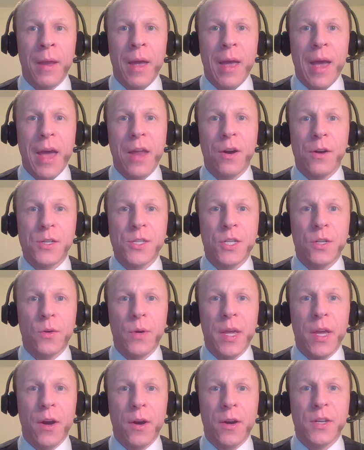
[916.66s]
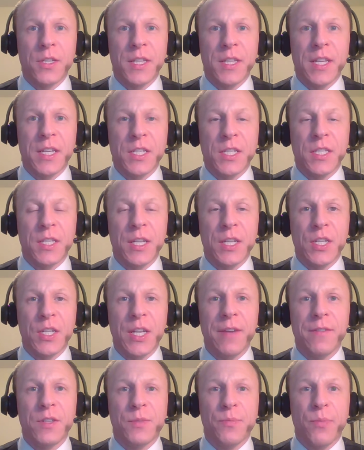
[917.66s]
And also, he argues that this
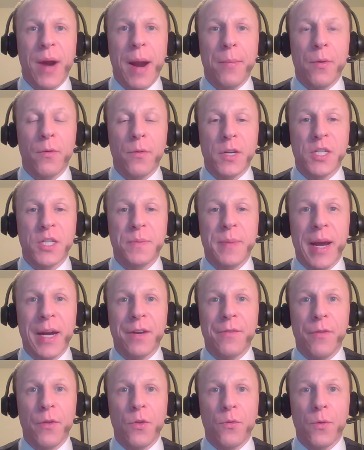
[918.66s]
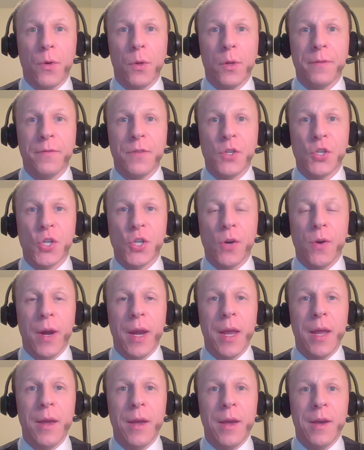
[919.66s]
gives proper respect for the role of the
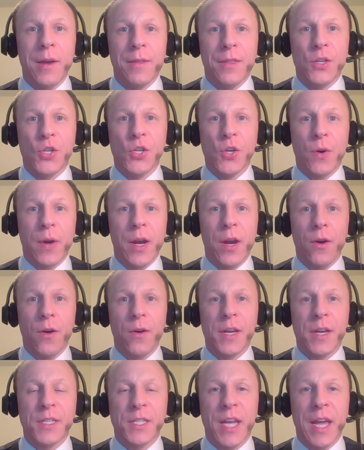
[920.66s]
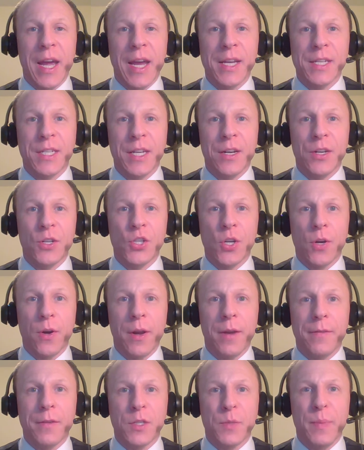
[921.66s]
jury. The jury heard his case, and a
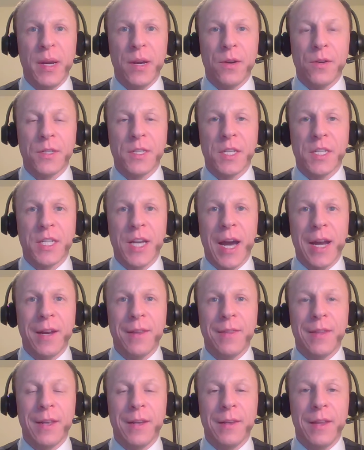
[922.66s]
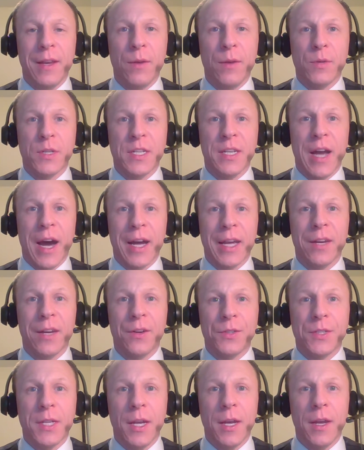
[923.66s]
jury of his peers decided that he was not
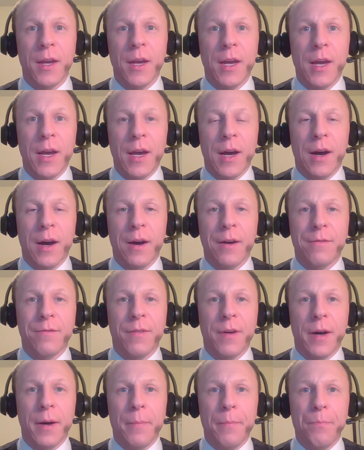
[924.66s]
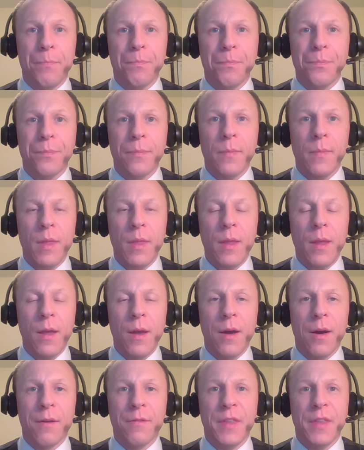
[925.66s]
guilty of
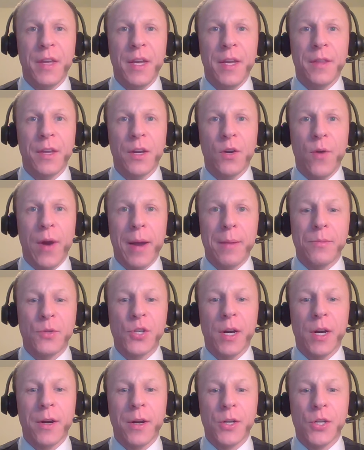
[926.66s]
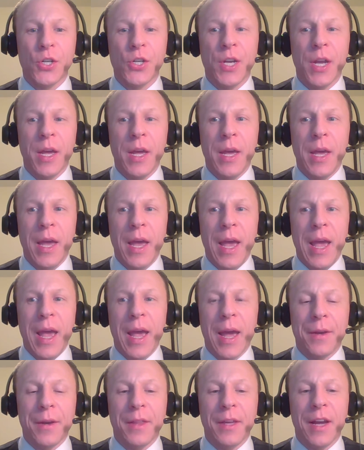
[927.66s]
the crime charged,
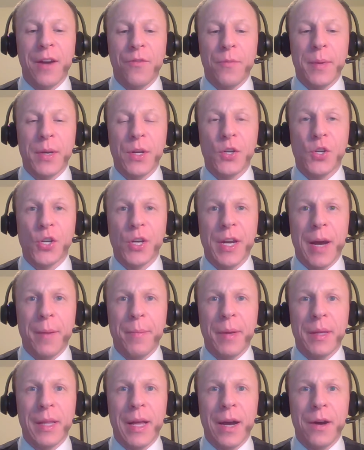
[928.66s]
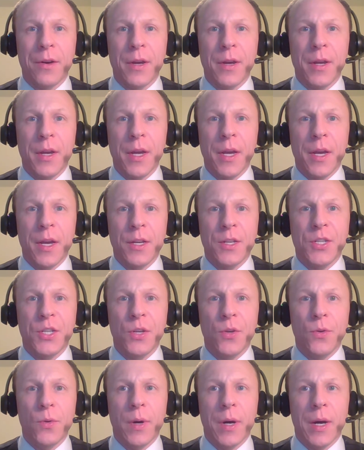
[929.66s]
and the government should not be allowed
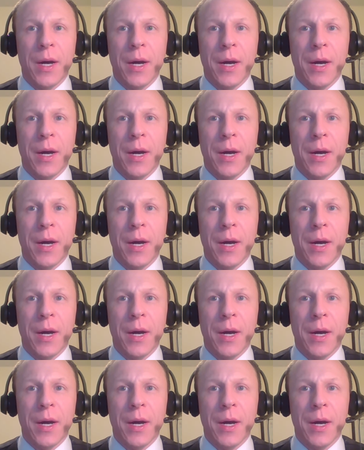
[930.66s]
to